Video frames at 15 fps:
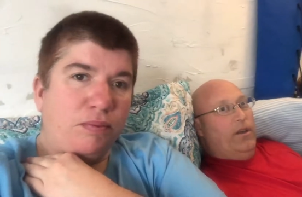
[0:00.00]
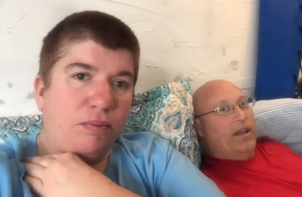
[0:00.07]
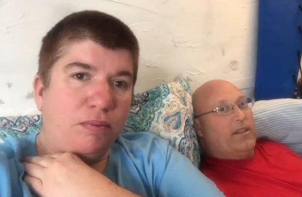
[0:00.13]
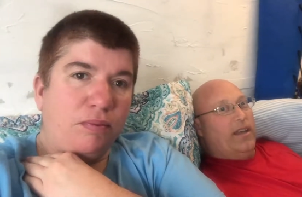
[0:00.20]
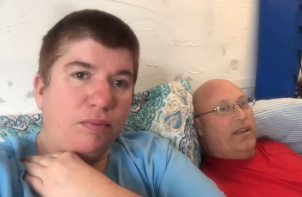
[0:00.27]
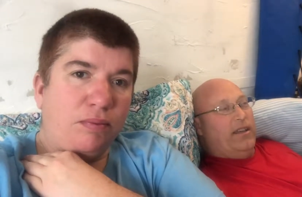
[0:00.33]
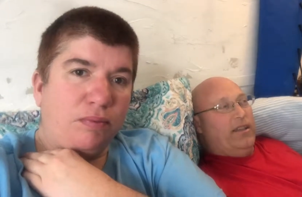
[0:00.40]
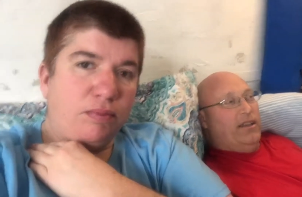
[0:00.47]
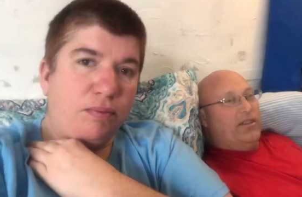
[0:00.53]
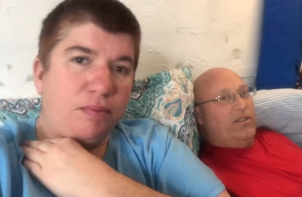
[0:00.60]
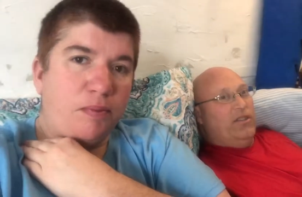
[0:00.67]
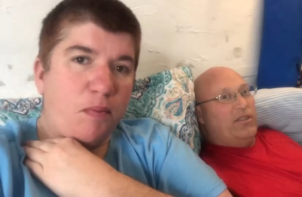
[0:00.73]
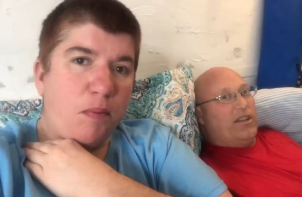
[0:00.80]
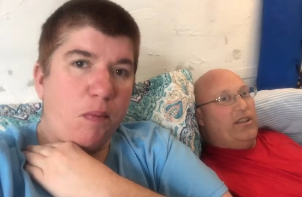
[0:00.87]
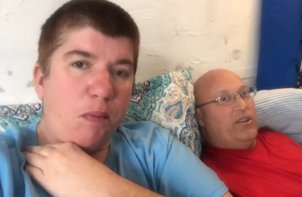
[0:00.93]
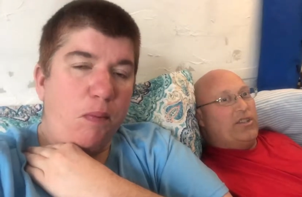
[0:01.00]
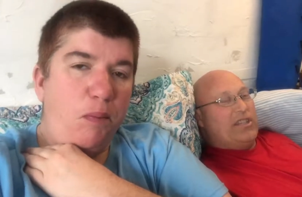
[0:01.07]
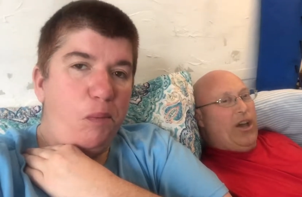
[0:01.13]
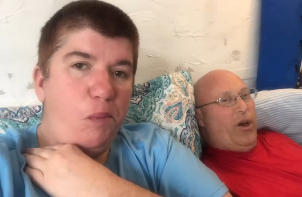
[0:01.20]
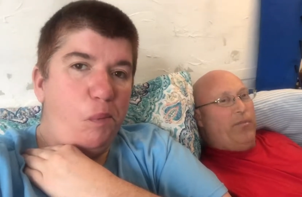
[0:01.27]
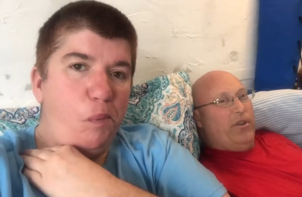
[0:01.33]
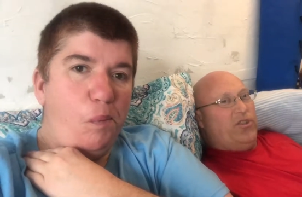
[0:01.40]
Speaker 1: It's like it's, it's like your
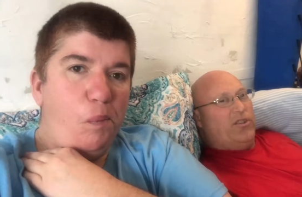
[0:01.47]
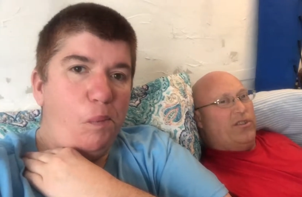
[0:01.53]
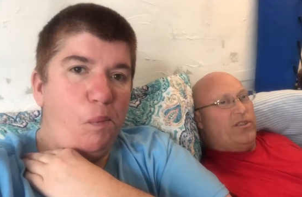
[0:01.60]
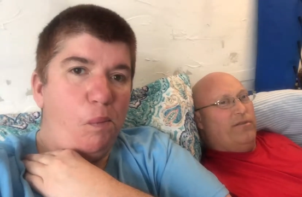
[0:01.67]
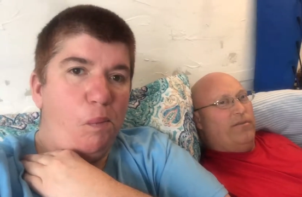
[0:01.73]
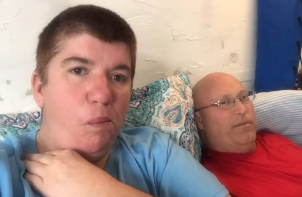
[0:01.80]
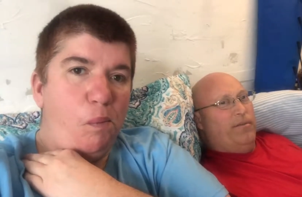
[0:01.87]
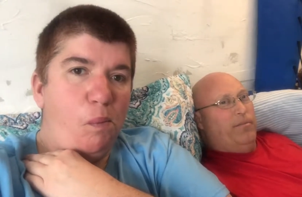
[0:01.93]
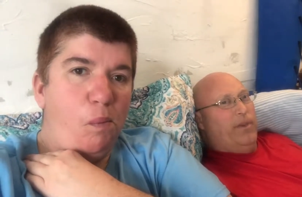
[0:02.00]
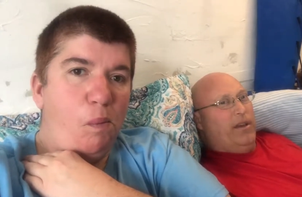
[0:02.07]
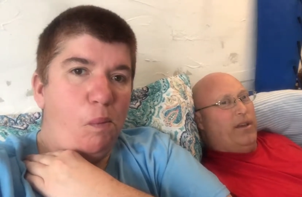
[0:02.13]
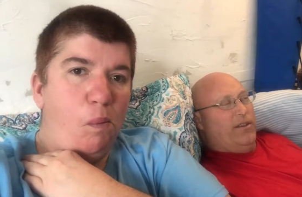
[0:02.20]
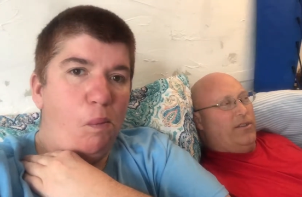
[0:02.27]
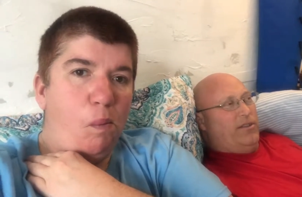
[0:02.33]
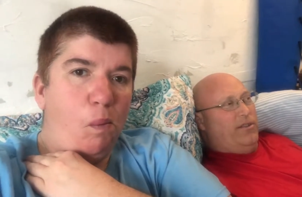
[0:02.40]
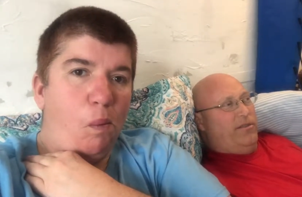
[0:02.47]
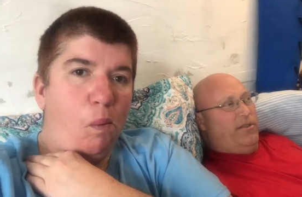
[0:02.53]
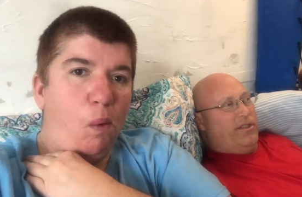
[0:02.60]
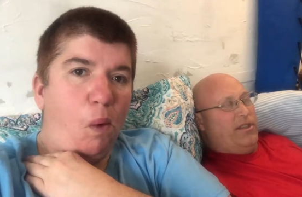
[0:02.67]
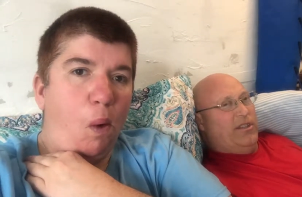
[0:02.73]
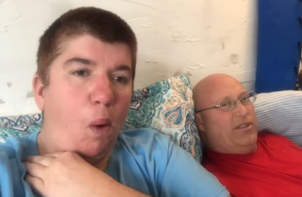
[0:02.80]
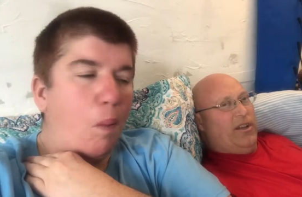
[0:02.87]
scalp itches because the
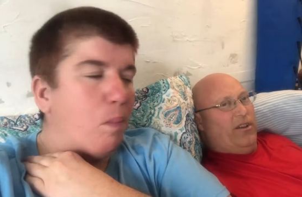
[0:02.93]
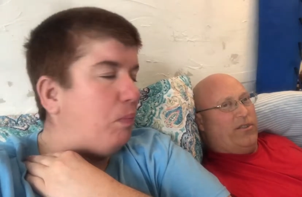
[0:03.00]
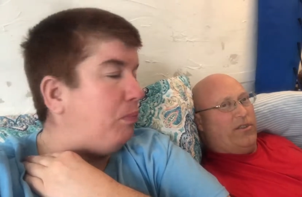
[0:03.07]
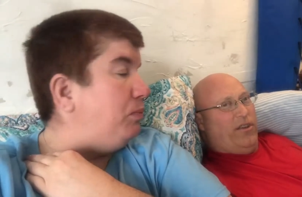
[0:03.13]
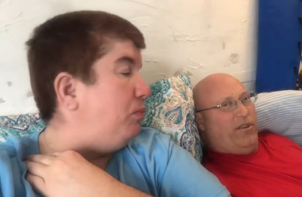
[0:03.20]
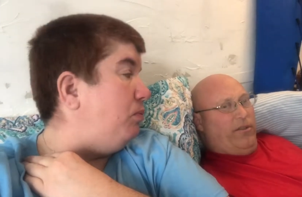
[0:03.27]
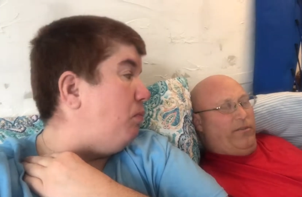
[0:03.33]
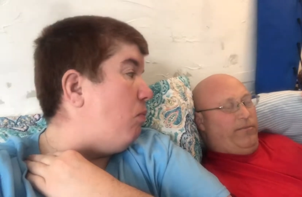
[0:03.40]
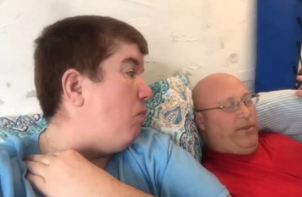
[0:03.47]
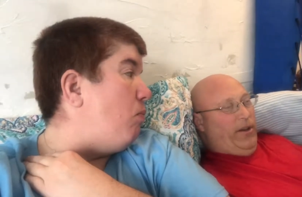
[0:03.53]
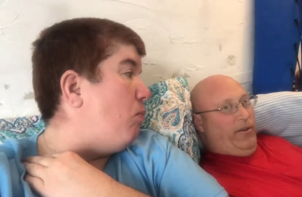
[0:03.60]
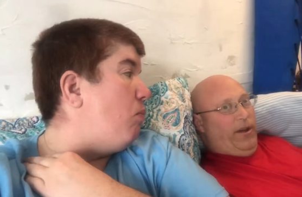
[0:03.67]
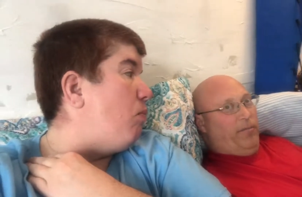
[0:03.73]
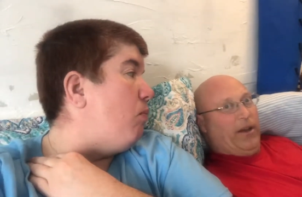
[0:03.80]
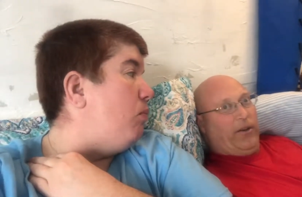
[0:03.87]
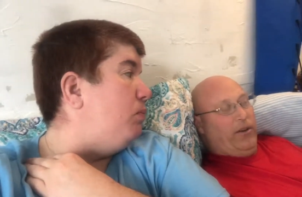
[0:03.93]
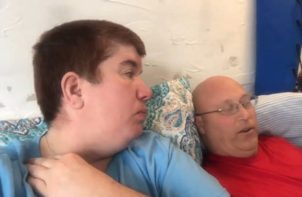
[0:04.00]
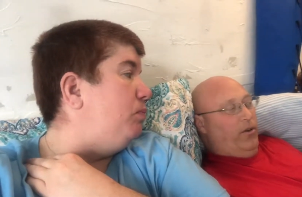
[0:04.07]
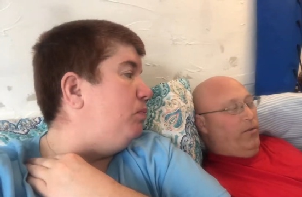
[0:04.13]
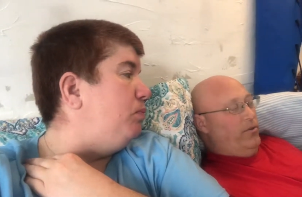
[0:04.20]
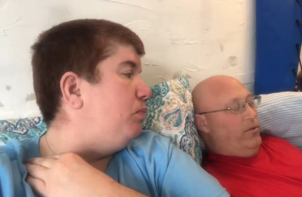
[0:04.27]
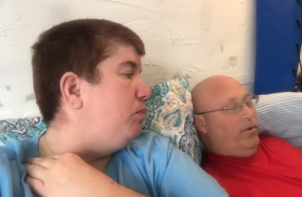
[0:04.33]
skin cells that are well, I'm not gonna
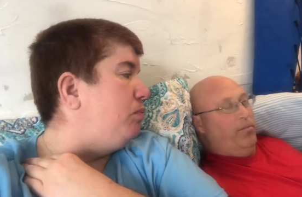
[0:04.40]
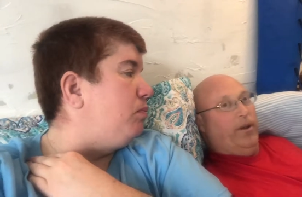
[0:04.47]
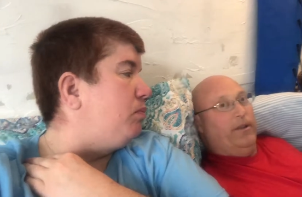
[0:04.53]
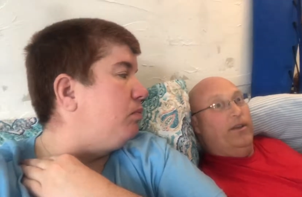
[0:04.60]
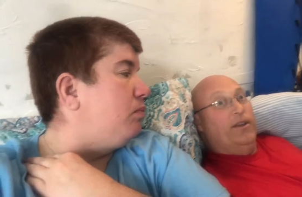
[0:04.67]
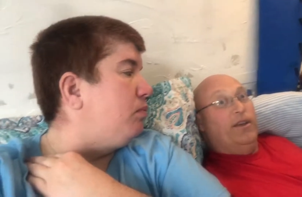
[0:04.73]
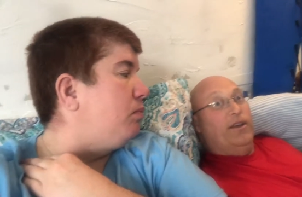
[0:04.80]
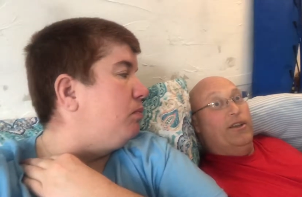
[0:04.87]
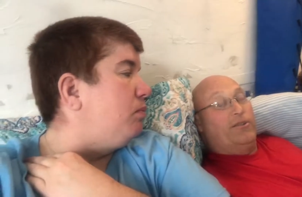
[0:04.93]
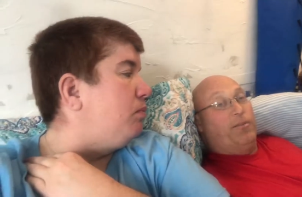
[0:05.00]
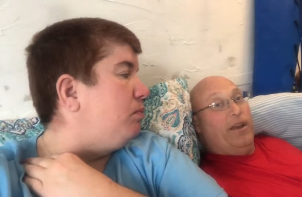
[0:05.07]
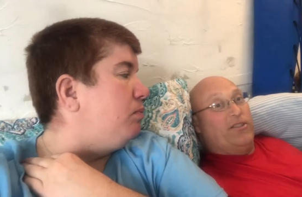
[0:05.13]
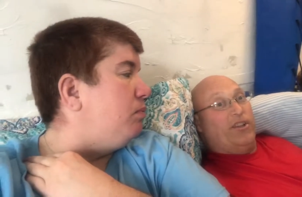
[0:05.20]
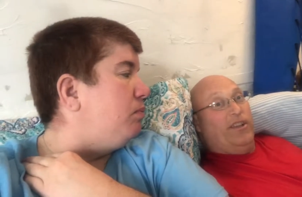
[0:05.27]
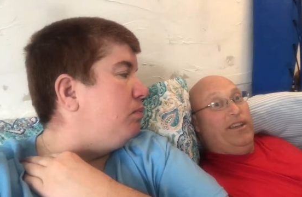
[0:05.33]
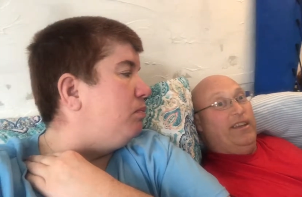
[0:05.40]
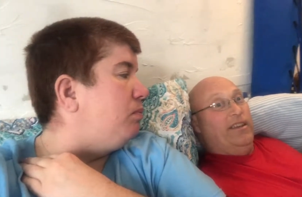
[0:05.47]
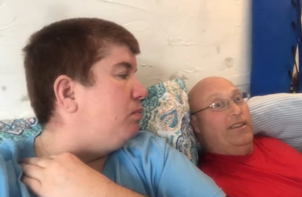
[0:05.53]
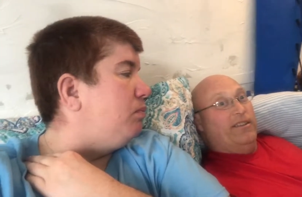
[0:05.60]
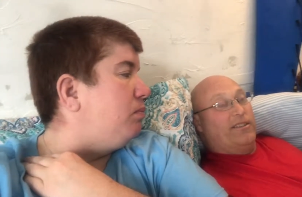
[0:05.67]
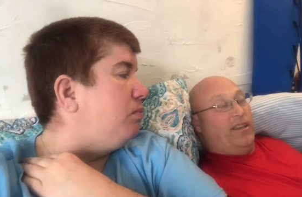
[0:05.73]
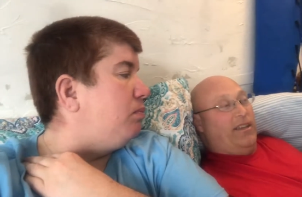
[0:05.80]
go into it, but it's basically
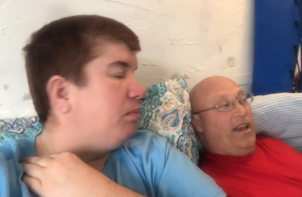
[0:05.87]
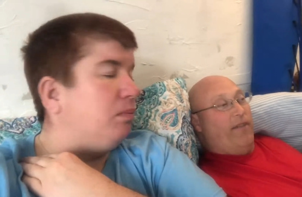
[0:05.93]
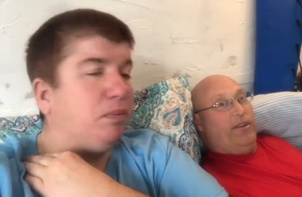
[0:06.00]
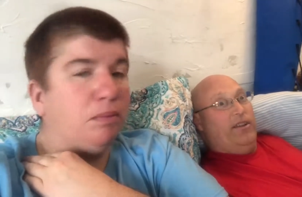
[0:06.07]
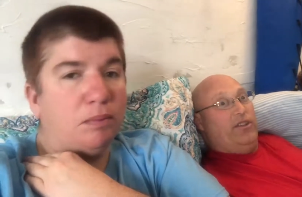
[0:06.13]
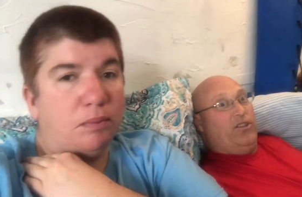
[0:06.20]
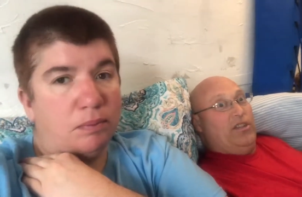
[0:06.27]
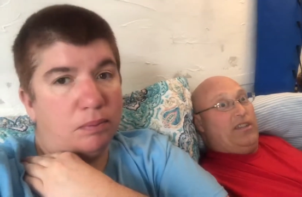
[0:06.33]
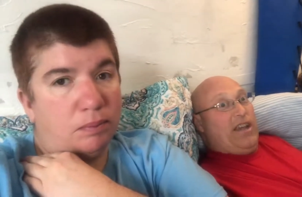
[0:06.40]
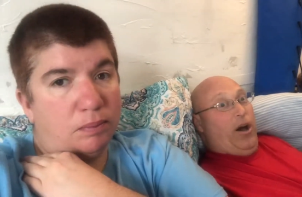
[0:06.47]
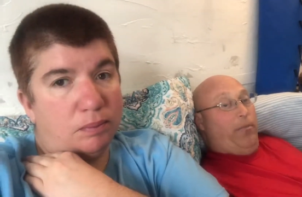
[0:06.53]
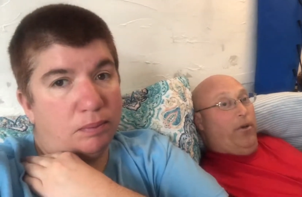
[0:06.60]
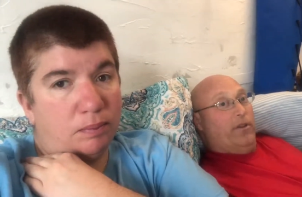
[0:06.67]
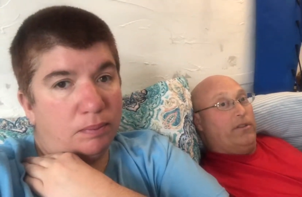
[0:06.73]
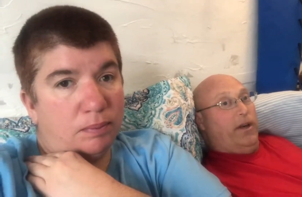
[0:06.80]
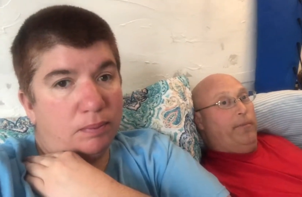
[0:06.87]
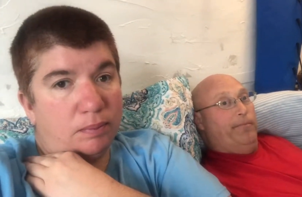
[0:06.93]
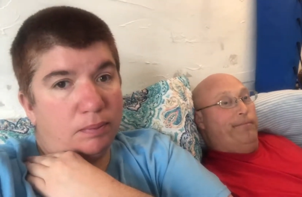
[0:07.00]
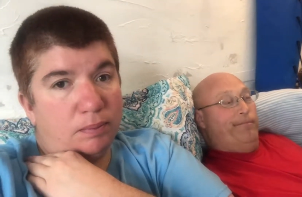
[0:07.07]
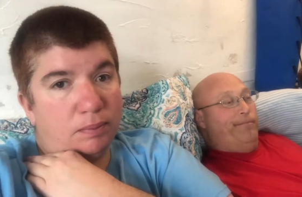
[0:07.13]
it's like having an itchy scalp all the time.